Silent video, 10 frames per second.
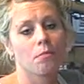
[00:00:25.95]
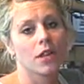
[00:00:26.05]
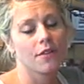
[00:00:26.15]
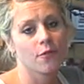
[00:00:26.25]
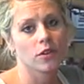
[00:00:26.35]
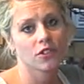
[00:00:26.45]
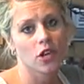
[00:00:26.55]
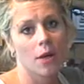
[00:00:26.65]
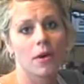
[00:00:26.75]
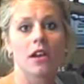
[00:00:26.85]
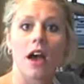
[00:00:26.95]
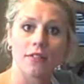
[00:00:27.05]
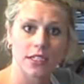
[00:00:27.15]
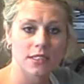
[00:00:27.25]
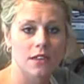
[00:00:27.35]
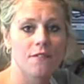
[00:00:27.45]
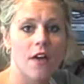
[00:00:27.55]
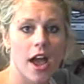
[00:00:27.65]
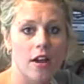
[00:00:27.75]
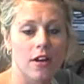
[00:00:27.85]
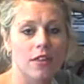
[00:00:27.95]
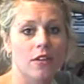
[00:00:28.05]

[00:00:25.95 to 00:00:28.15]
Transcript: blunt force trauma, and obviously the fire in